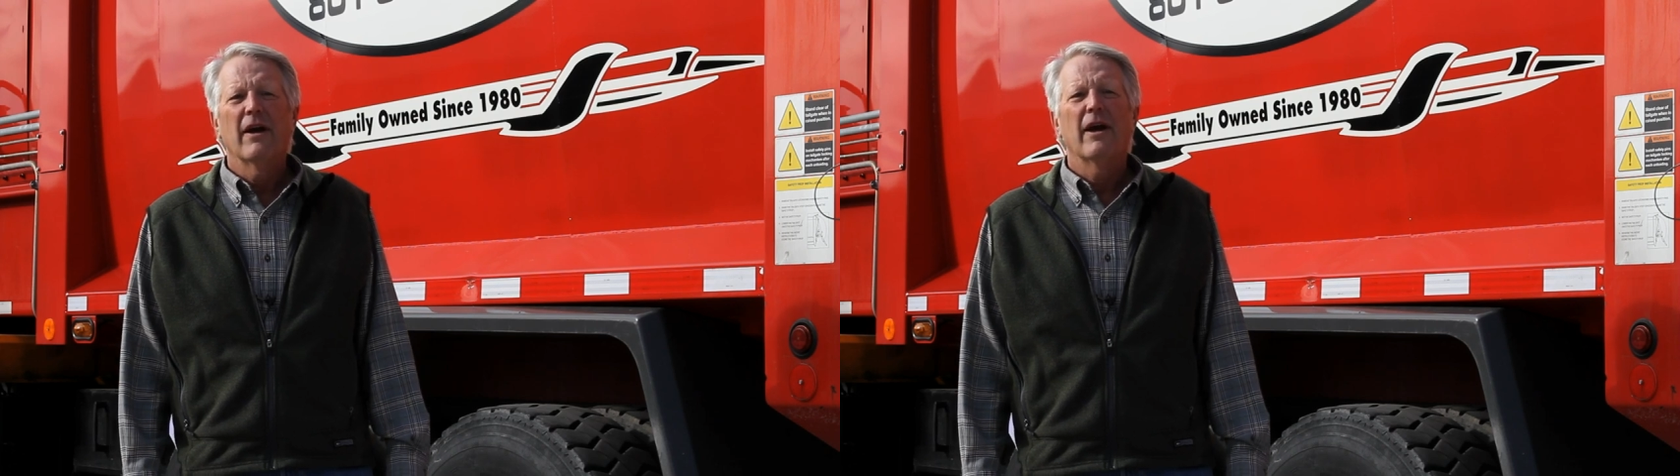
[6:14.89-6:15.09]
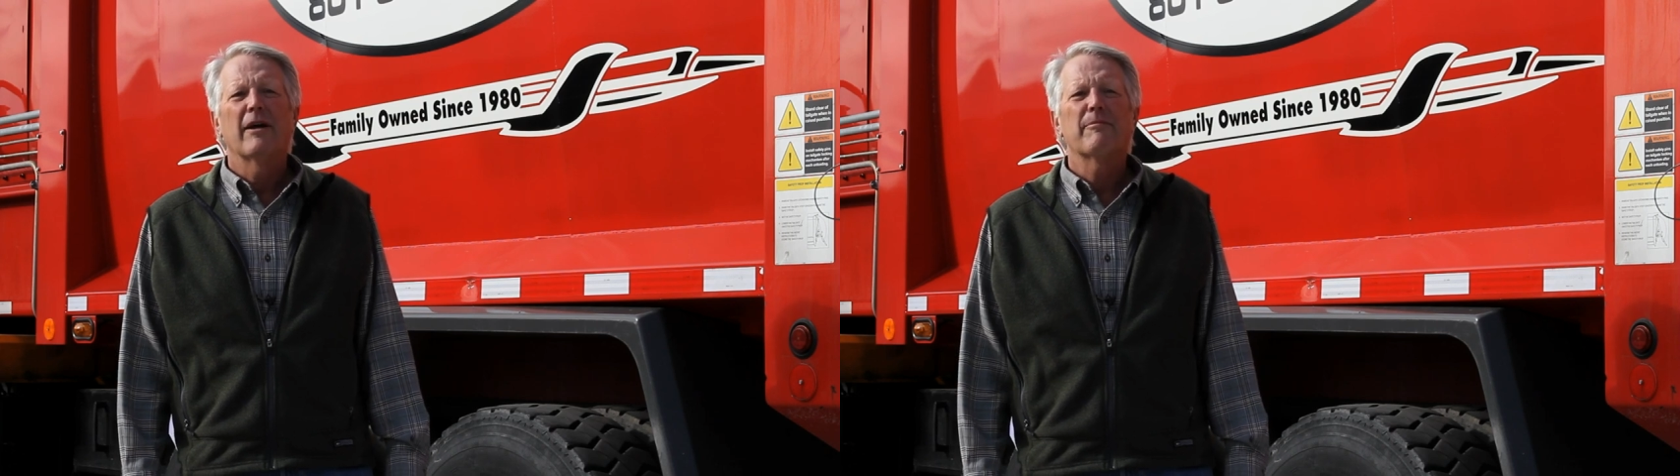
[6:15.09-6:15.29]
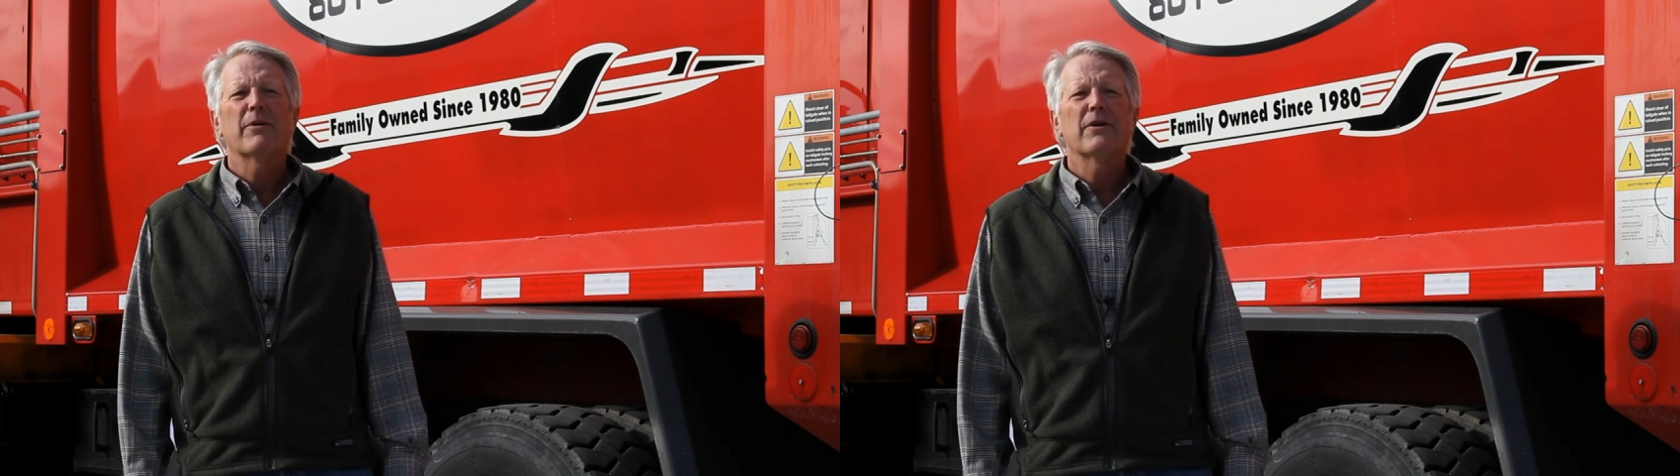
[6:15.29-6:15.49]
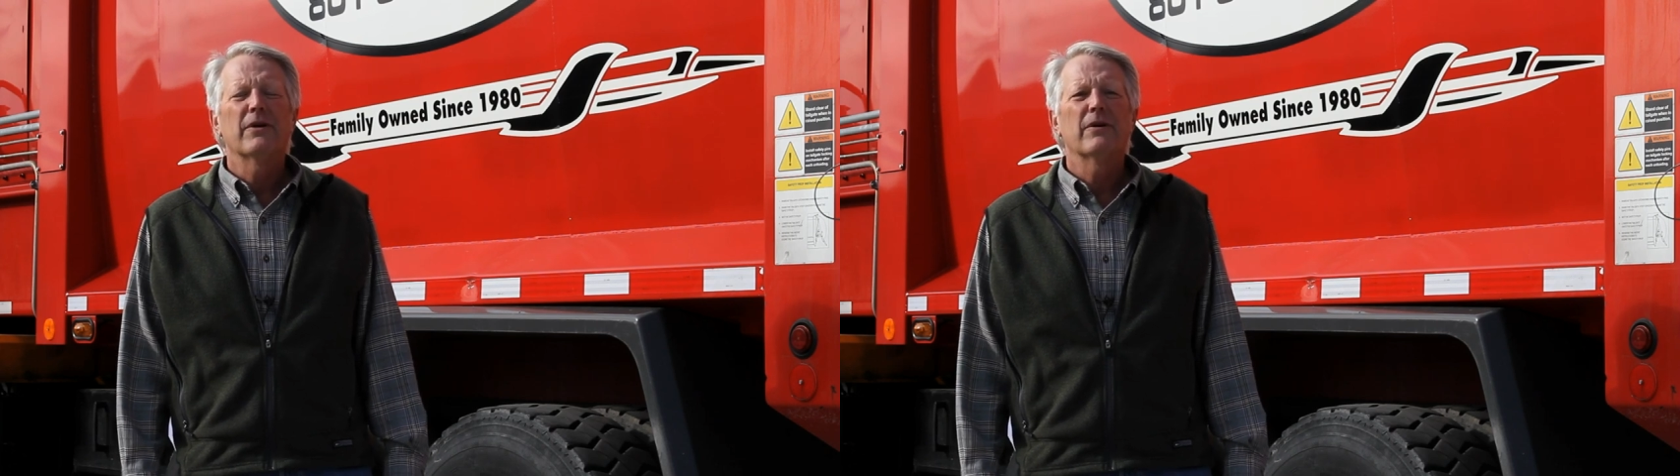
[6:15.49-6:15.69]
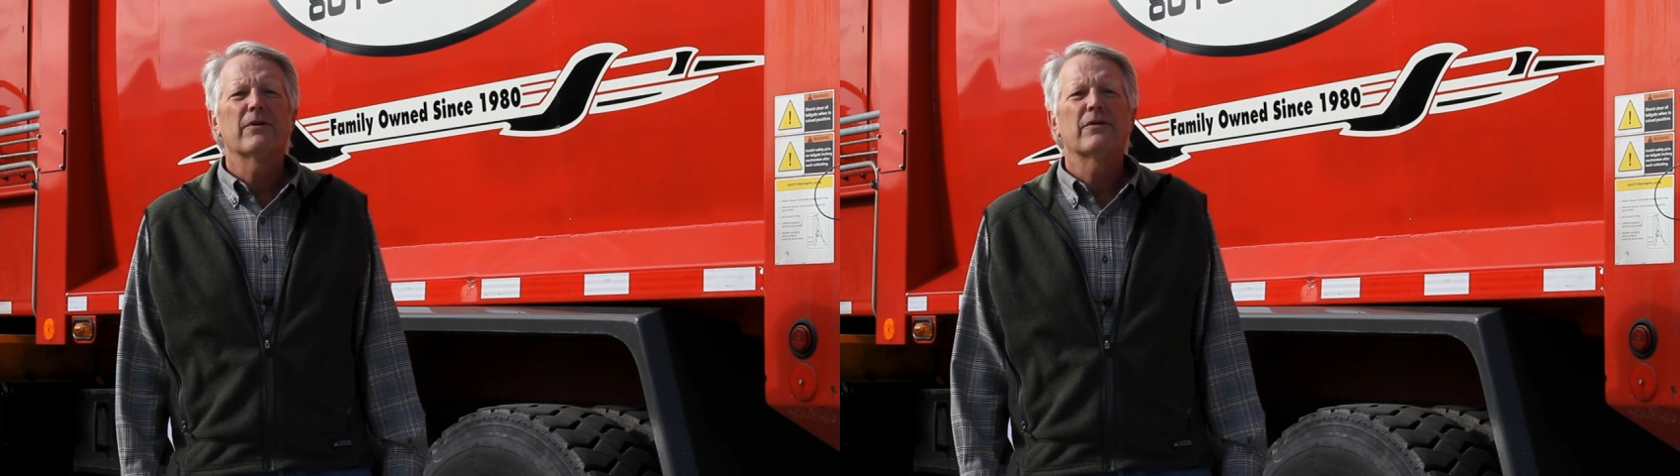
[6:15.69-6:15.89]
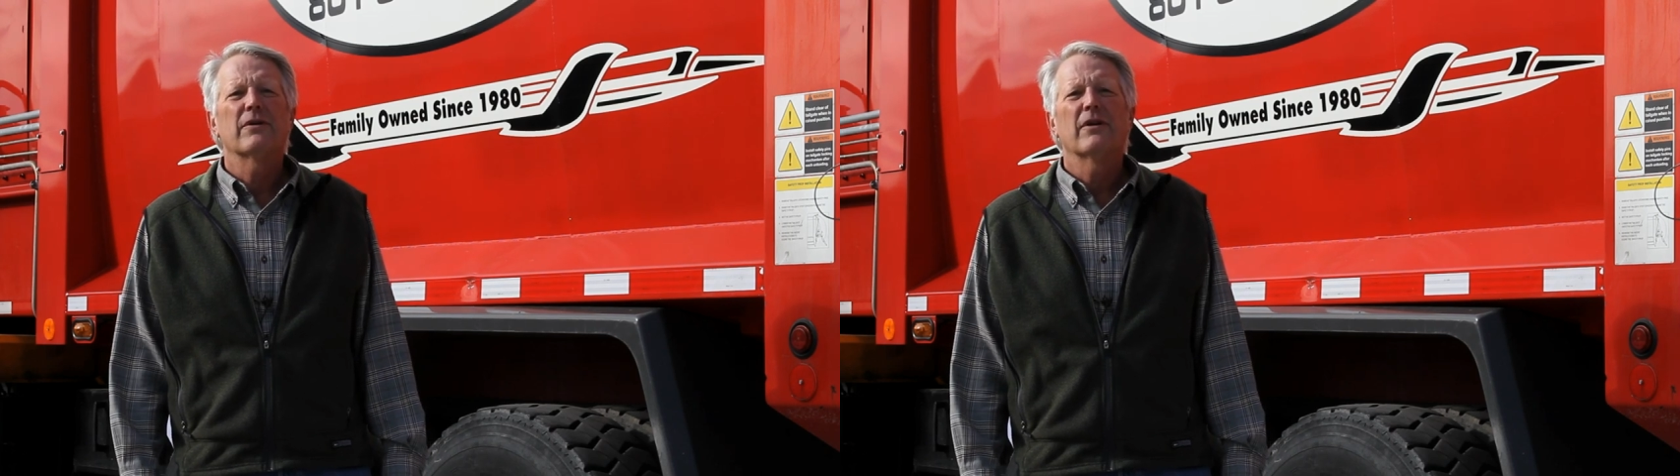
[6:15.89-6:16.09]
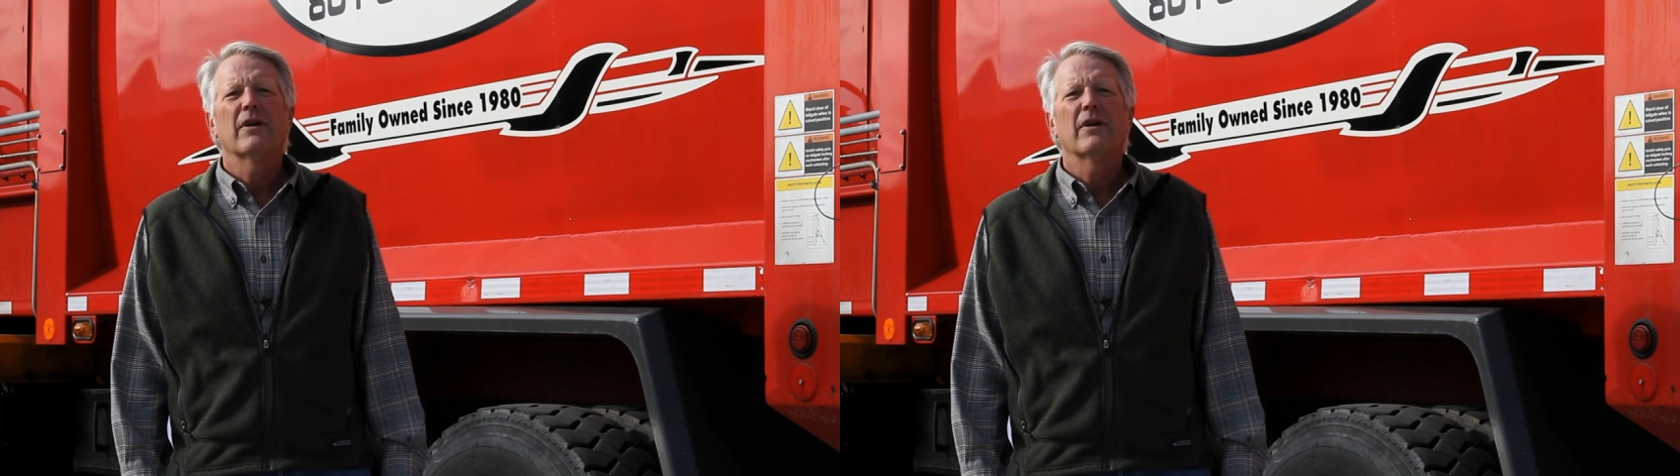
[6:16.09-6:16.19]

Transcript: and produce